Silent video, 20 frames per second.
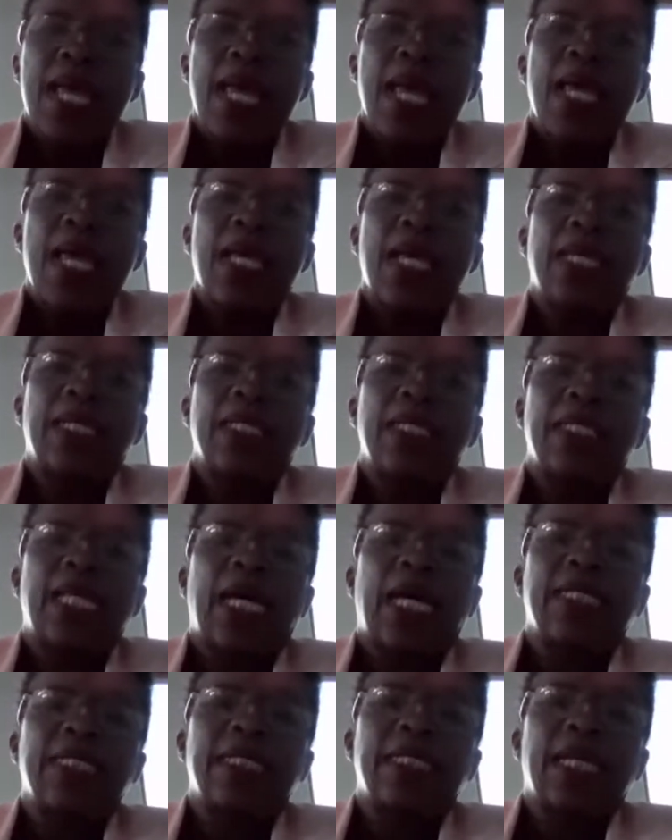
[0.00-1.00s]

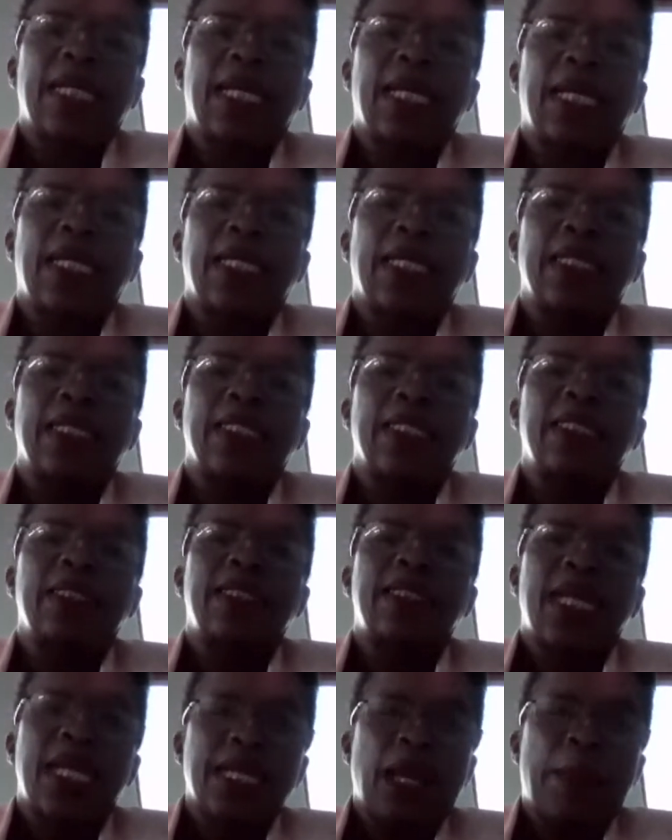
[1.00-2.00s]
that
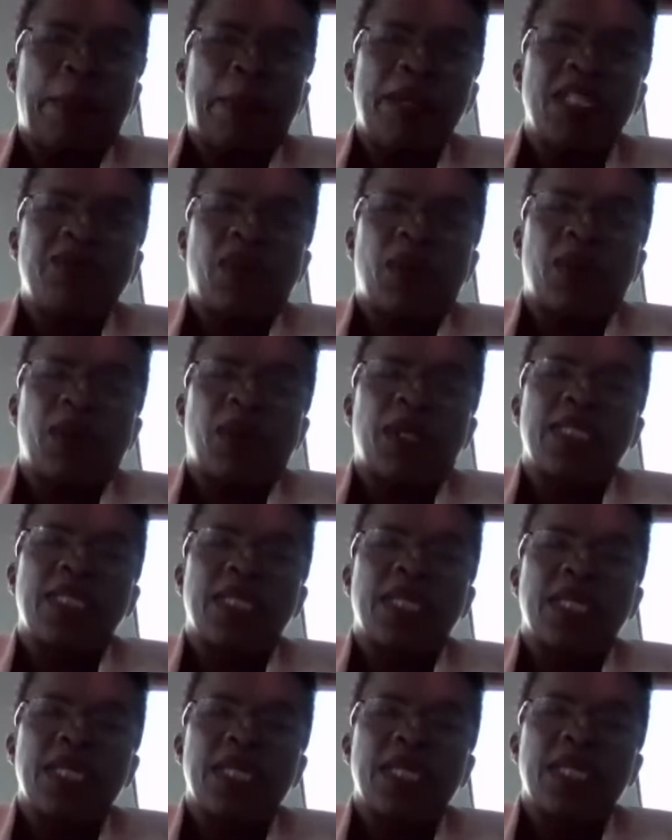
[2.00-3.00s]
gender-based violence
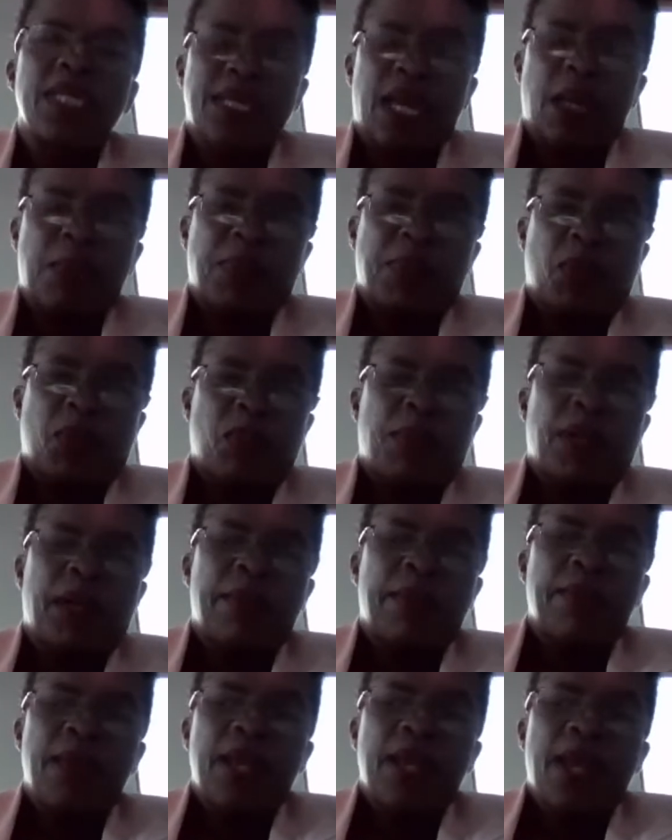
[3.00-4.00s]
is a
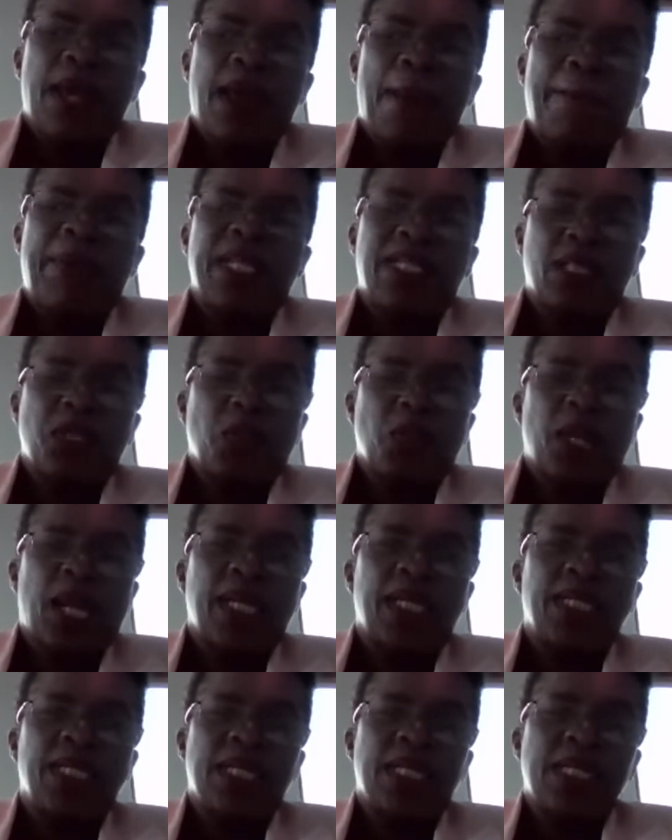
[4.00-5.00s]
problem,
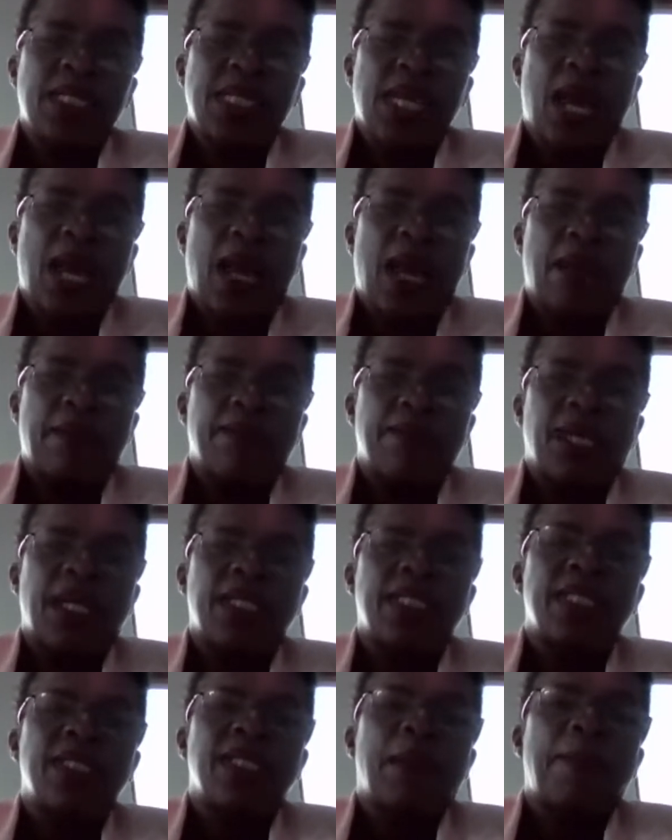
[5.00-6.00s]
particularly this time
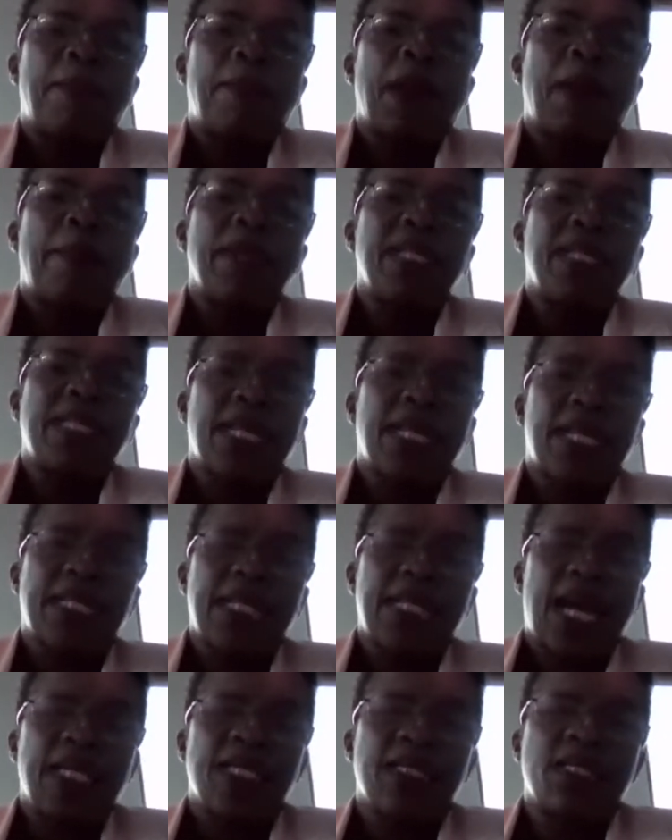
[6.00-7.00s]
that the
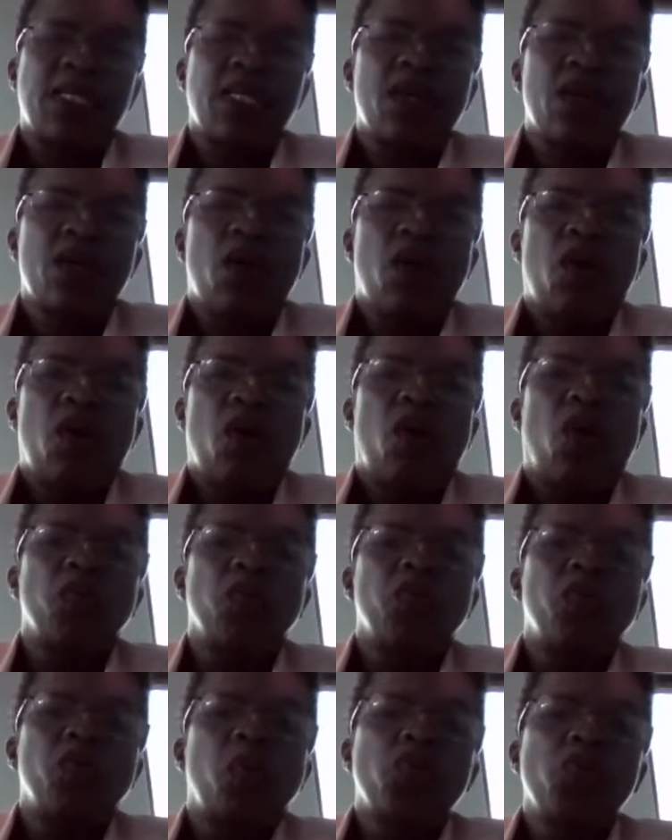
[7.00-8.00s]
perpetrators
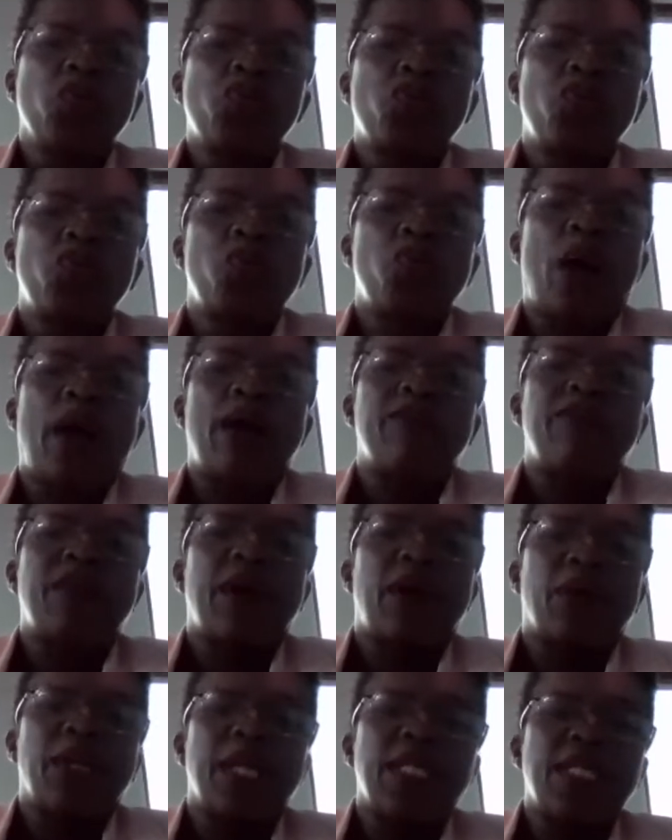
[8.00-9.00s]
or those who are
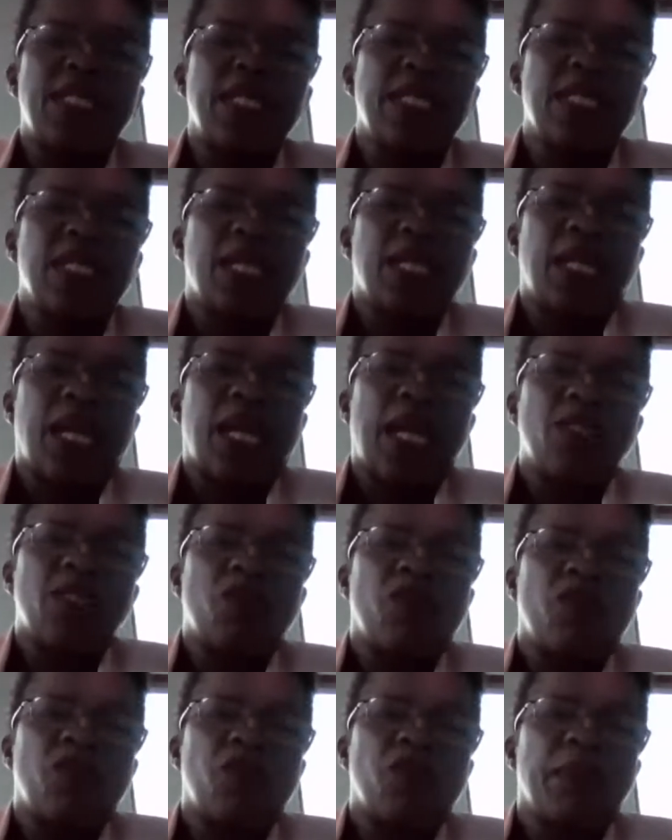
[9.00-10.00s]
violating the
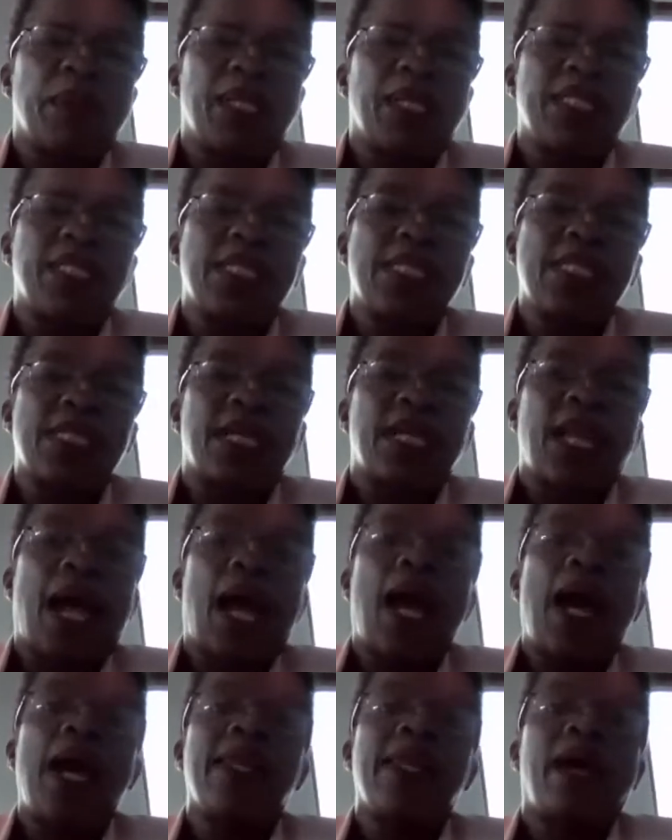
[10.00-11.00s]
rights of women and children
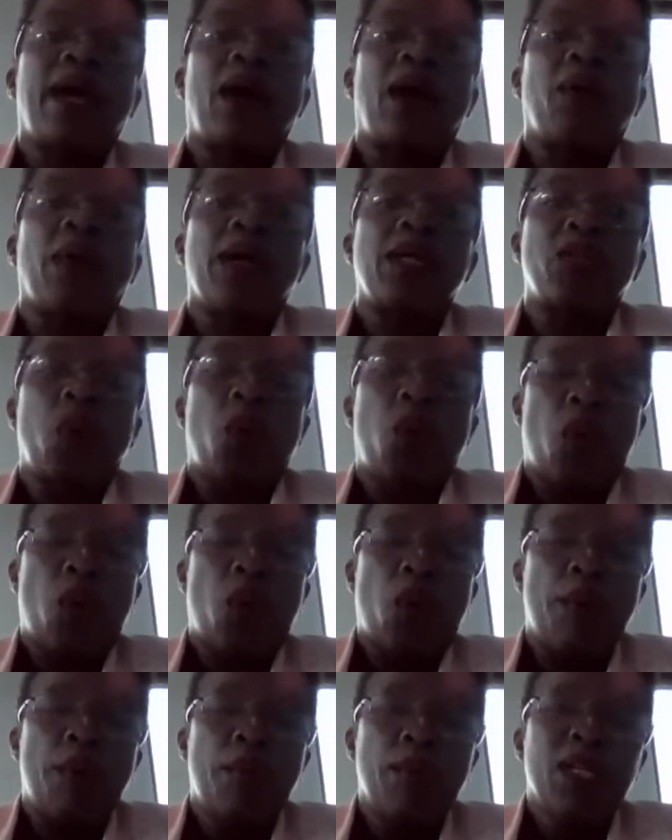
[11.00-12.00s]
are now at
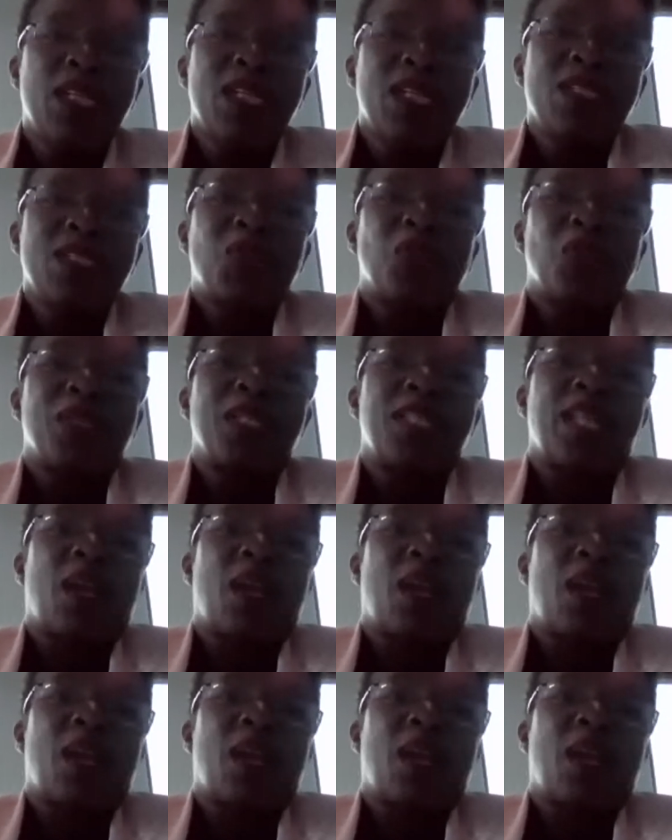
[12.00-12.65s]
home during